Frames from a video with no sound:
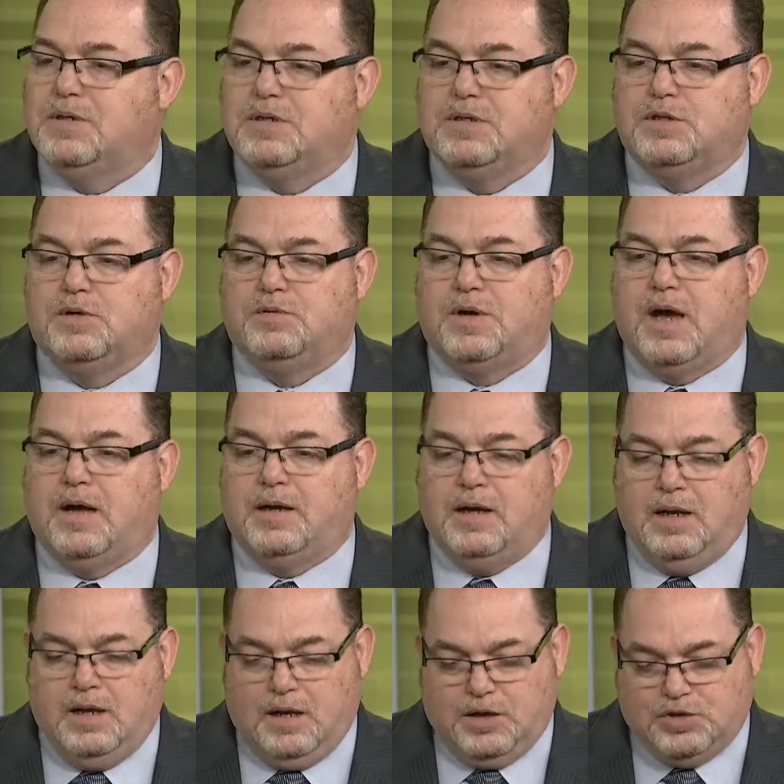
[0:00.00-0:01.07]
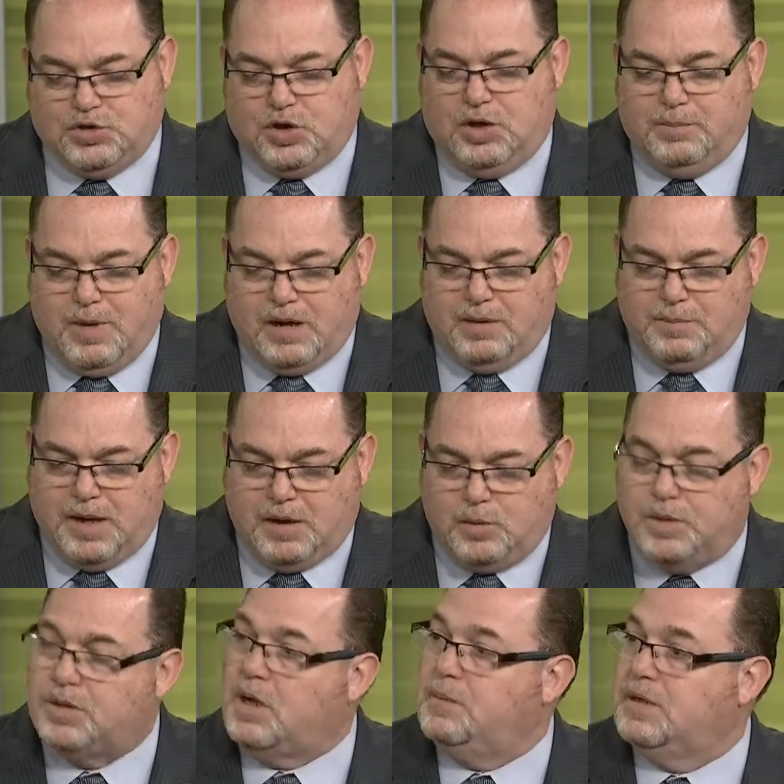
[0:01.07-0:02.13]
is, is you've got a certain amount of
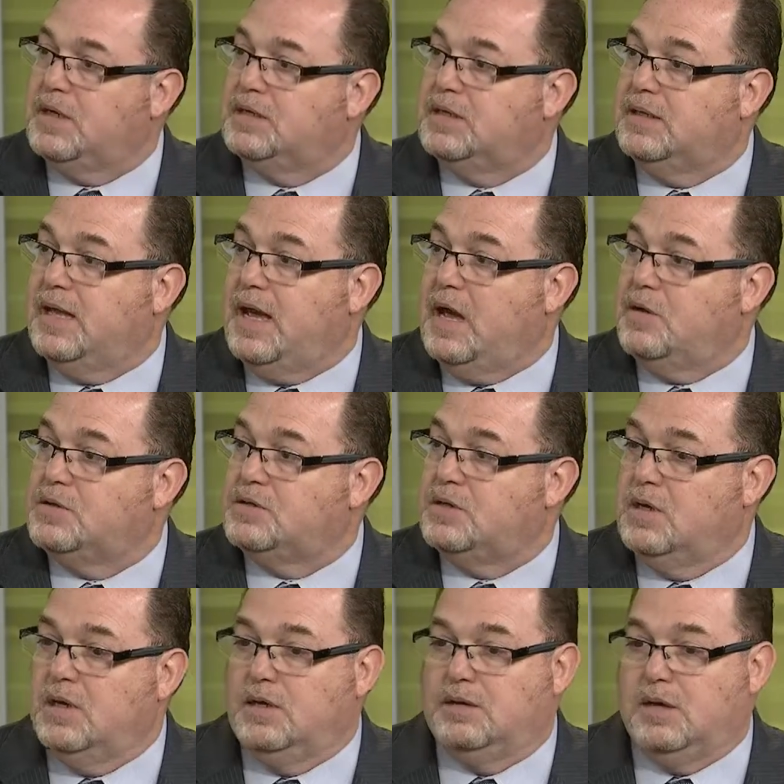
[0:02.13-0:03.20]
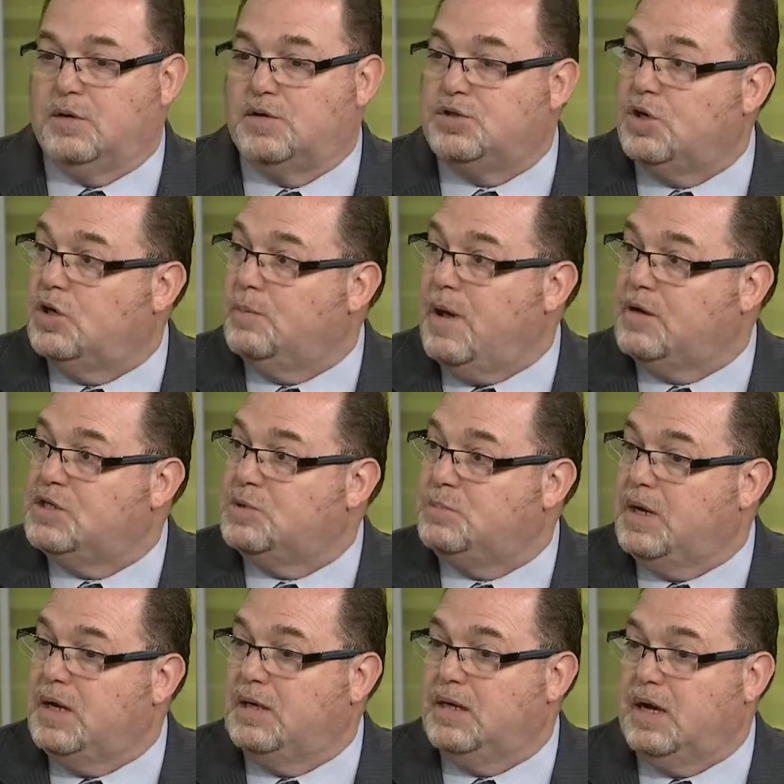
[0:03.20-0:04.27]
bandwidth coming into the house, that are a certain amount of
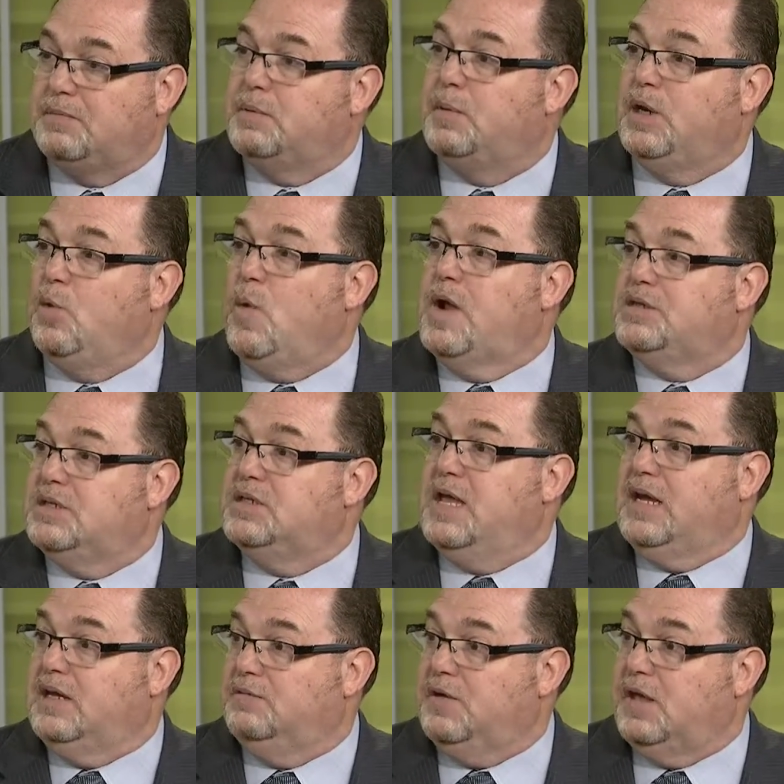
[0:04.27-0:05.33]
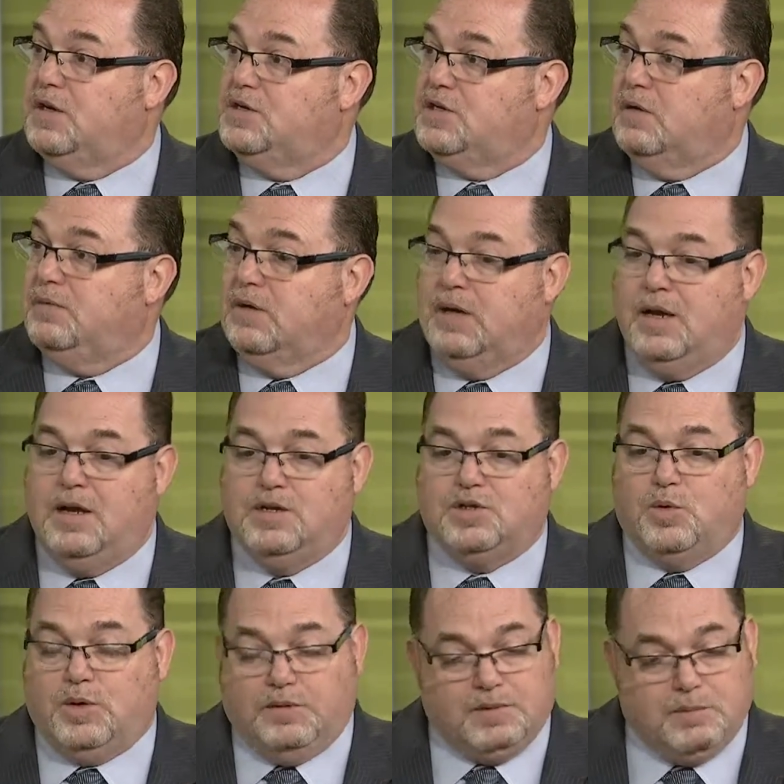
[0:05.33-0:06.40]
speed, and everybody wants to take advantage of it.
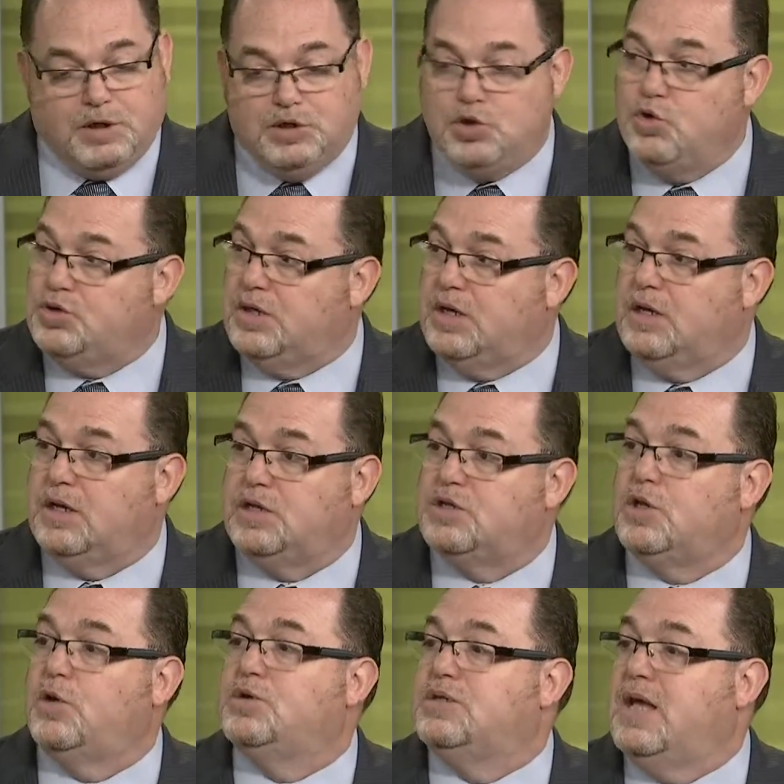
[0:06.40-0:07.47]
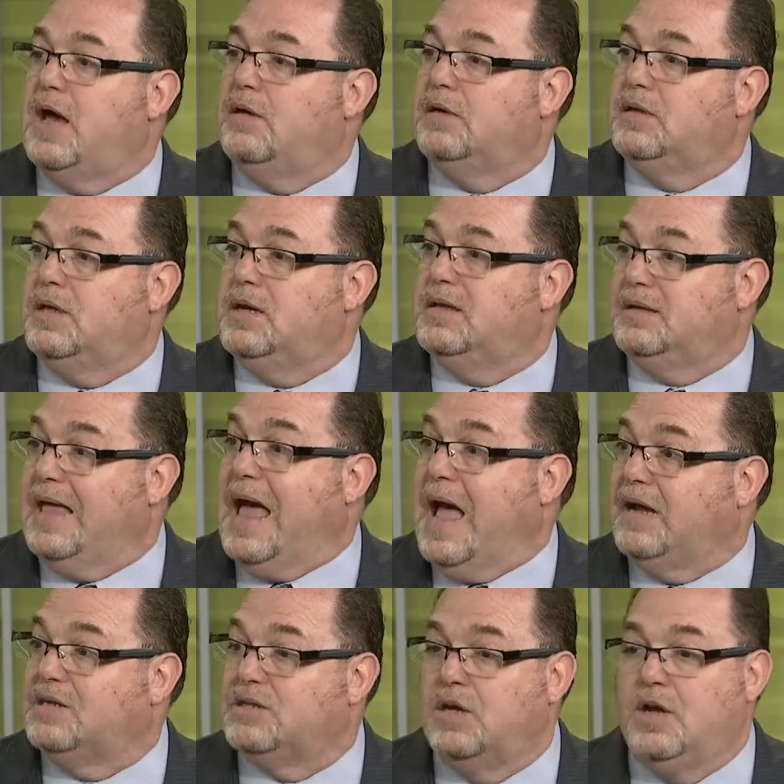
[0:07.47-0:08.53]
So when everybody's using it, it slows down and then it
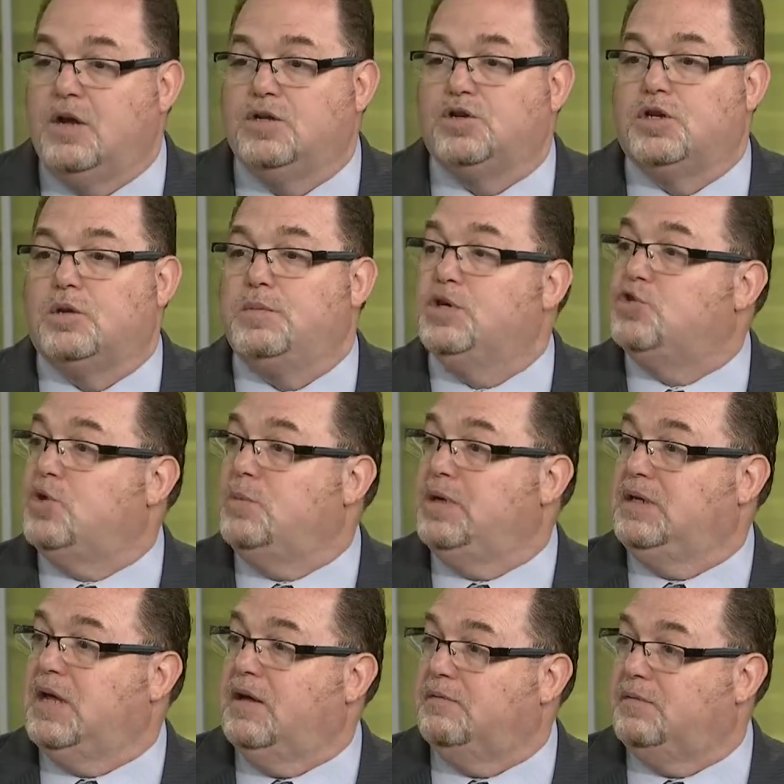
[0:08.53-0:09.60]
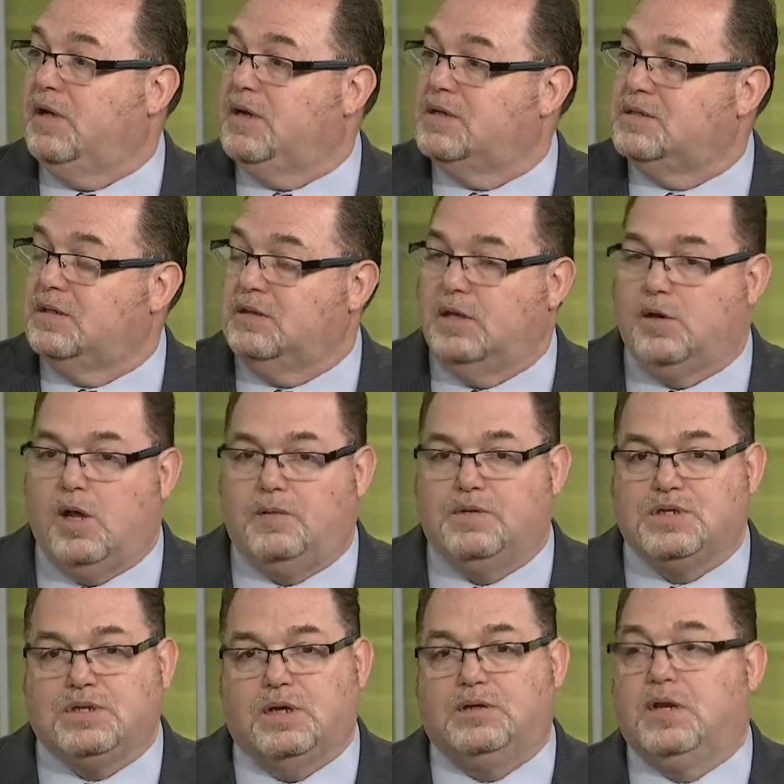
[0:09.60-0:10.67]
lags. So you'll be streaming Netflix, and then all
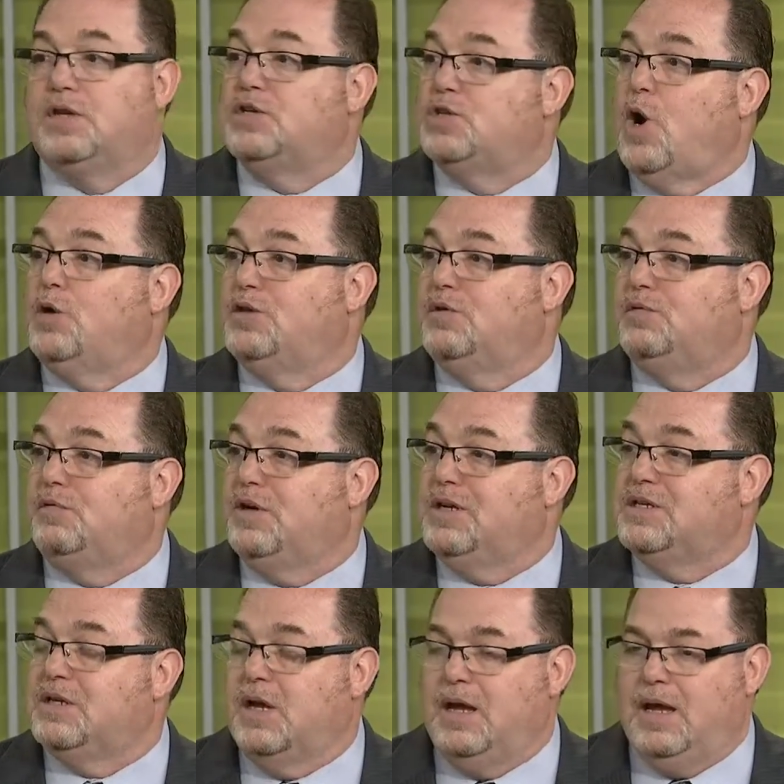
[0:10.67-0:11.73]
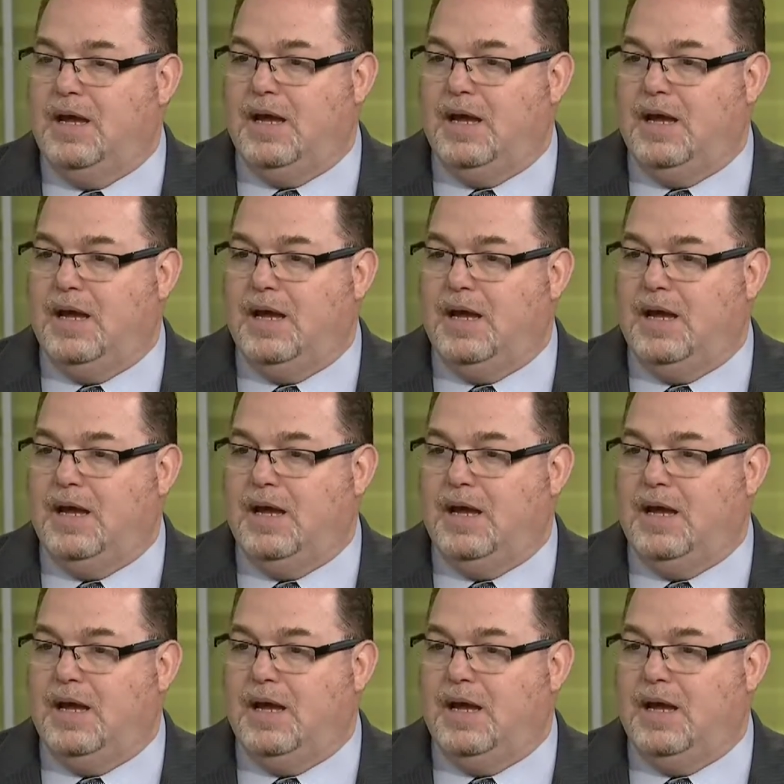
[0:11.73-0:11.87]
of a sudden it'll start start to freeze.